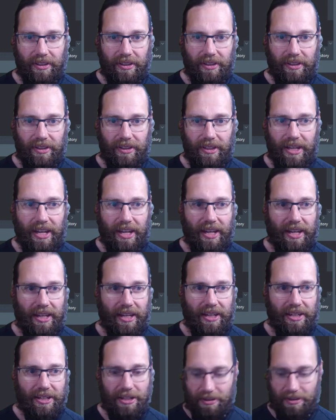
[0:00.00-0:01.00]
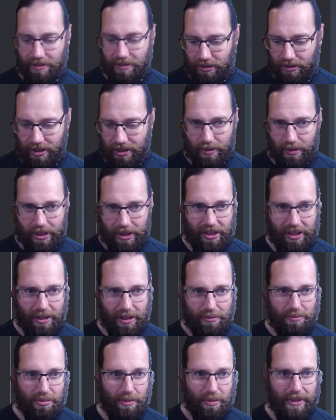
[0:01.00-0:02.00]
And if I do another one,
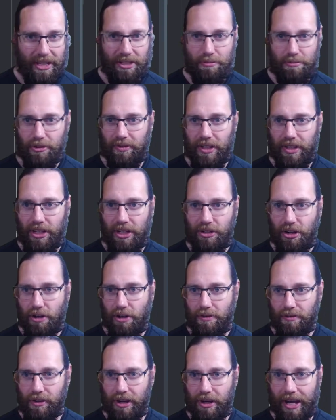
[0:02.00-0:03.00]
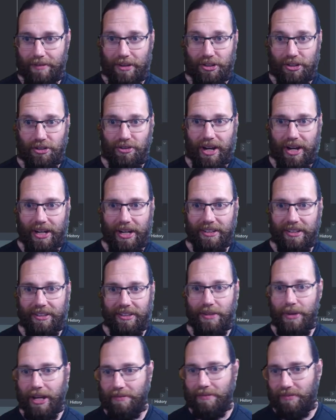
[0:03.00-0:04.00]
I'll probably get some sort of integer overflow. I haven't actually tried it. There
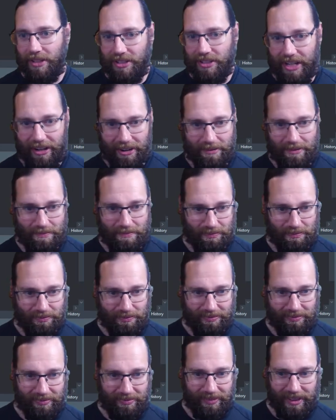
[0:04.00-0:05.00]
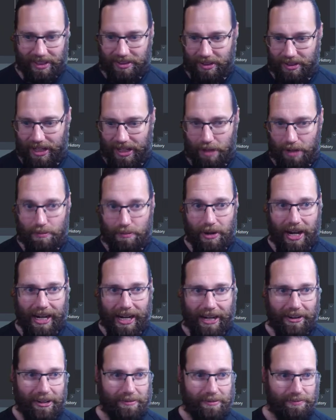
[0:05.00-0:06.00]
we go. It's an error. You get a compile
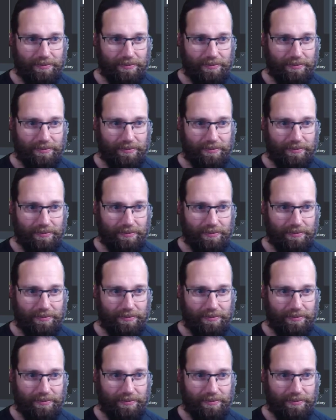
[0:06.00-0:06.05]
error.